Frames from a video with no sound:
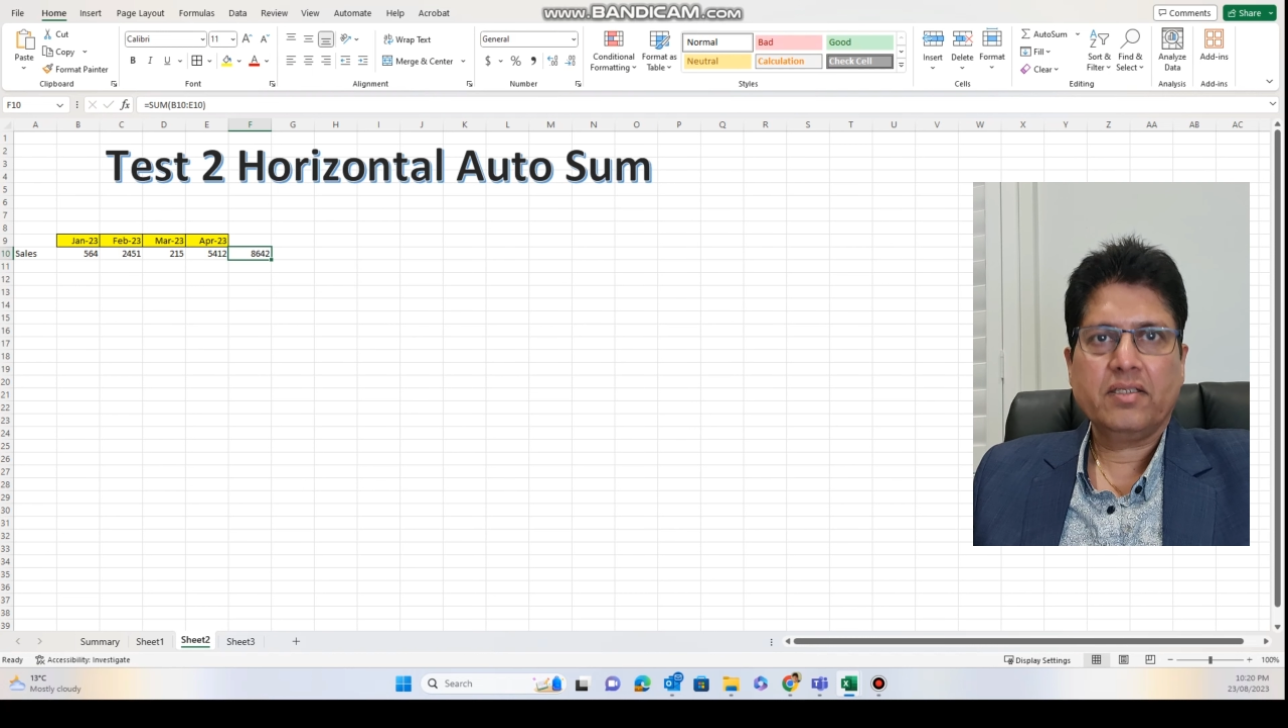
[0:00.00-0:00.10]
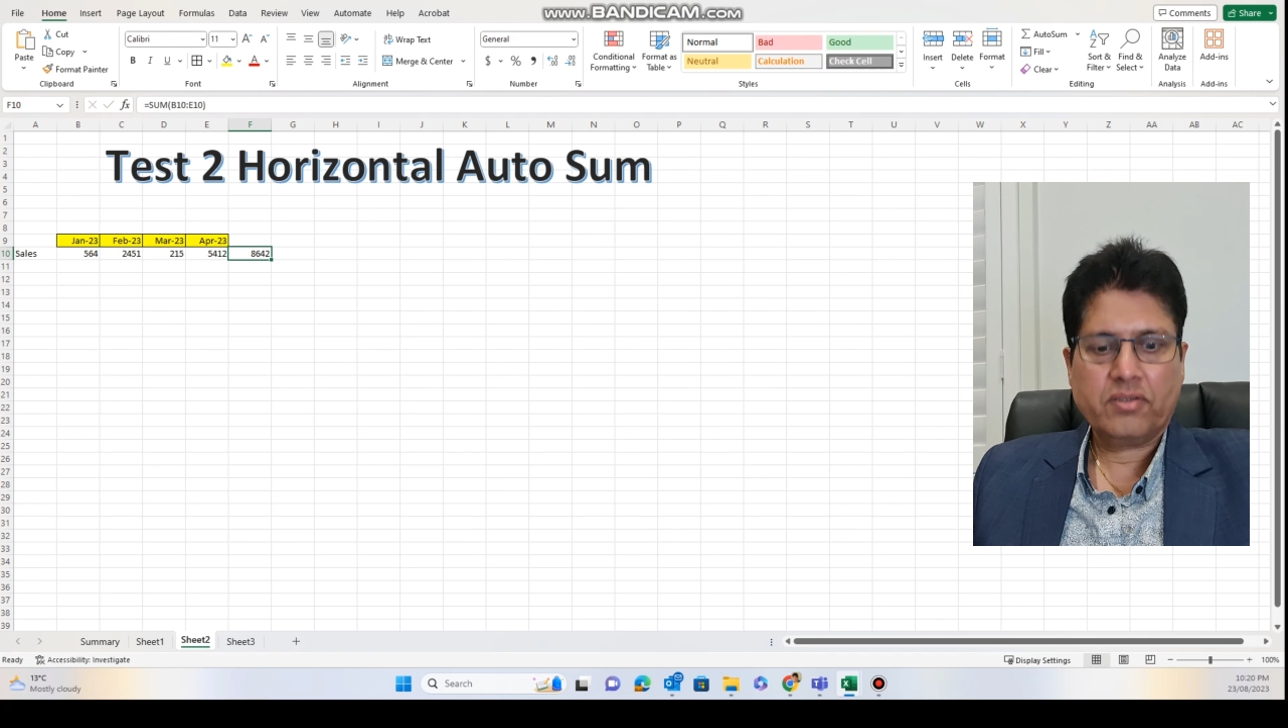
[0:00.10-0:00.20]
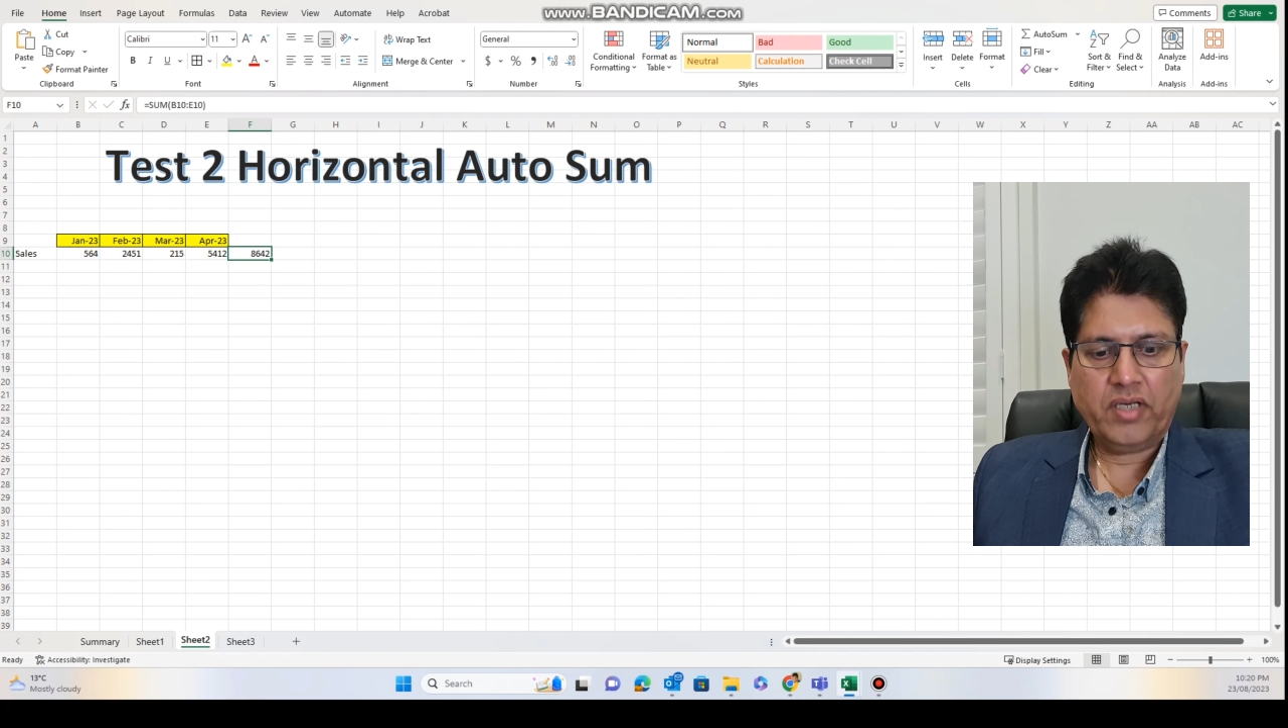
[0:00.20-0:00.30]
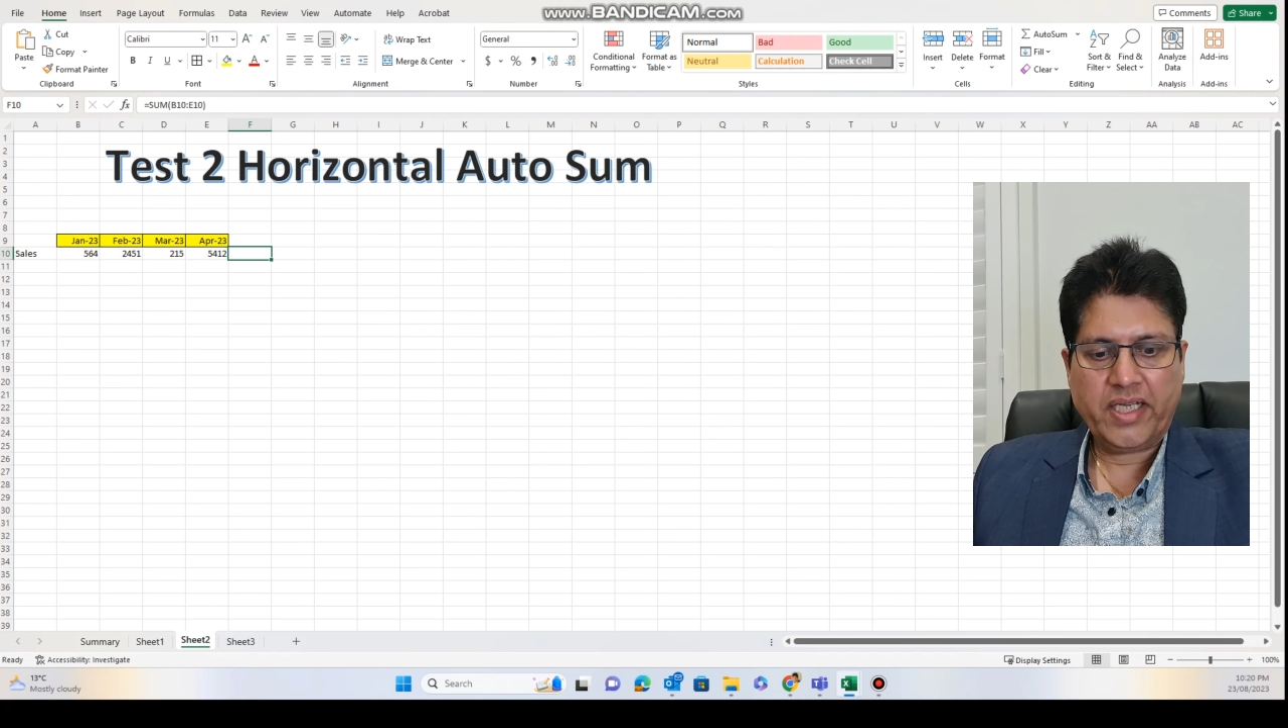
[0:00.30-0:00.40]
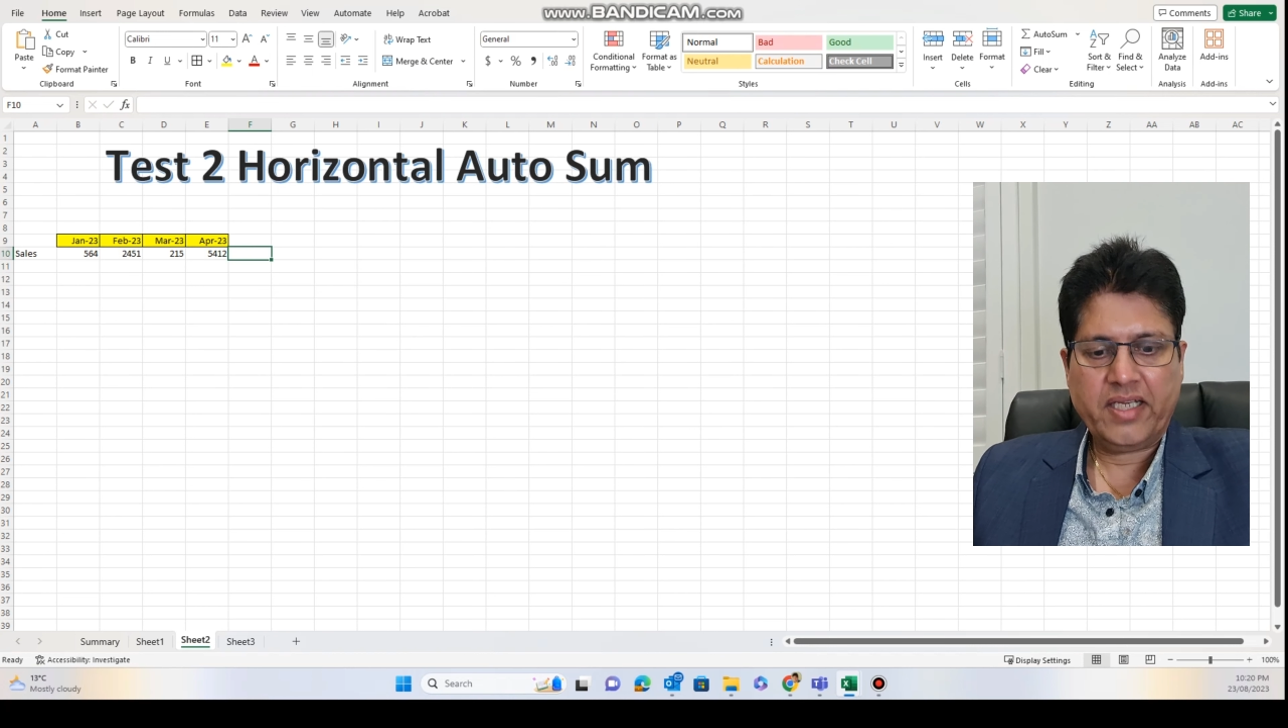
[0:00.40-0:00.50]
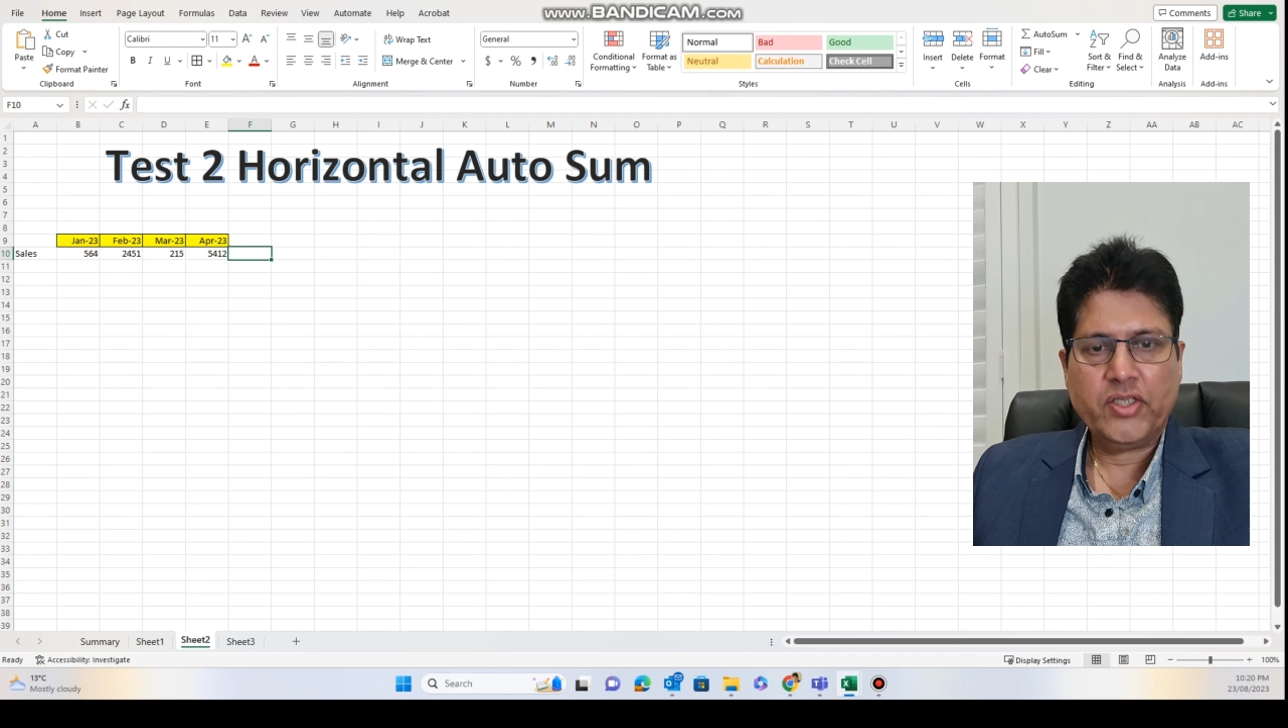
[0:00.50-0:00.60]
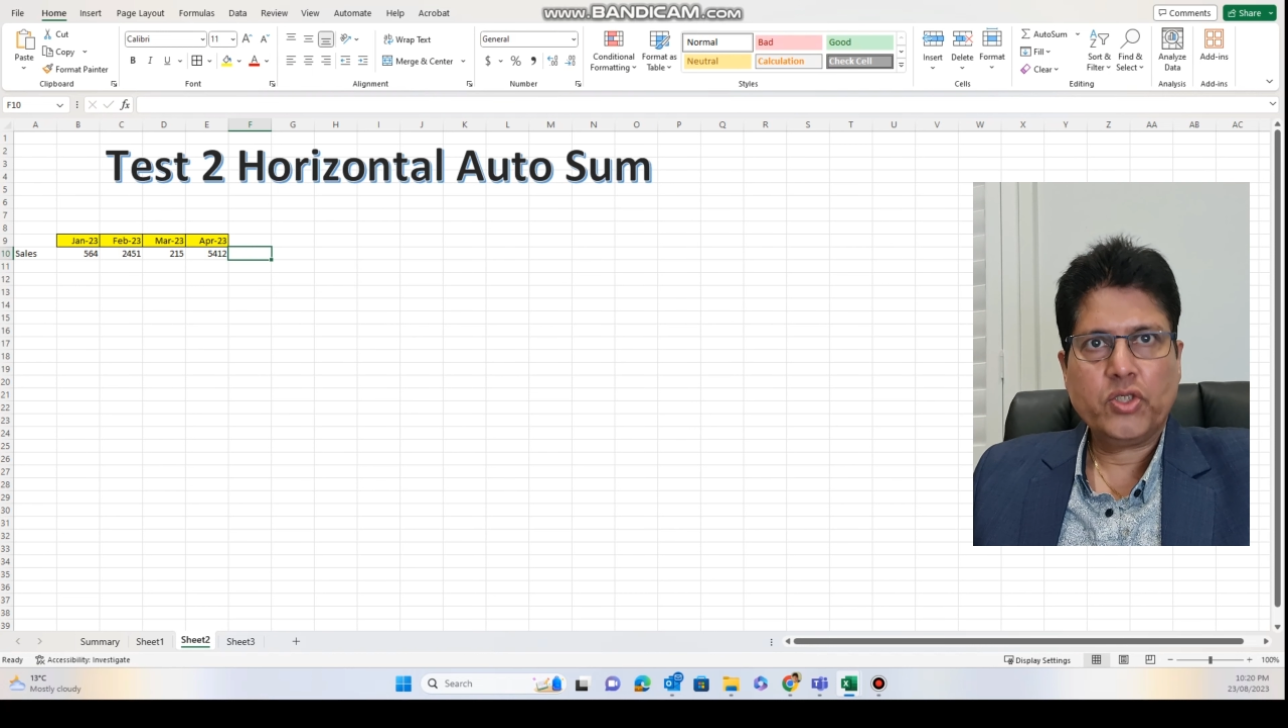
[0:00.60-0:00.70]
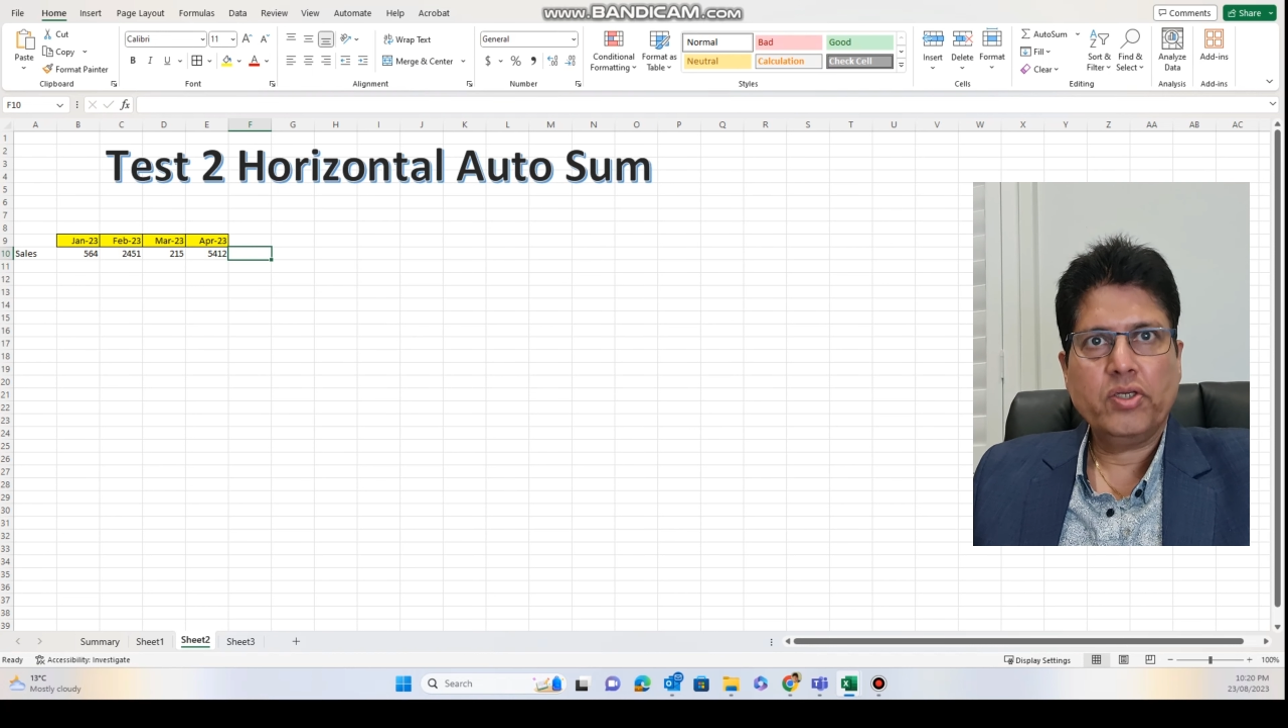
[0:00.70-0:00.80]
so I can show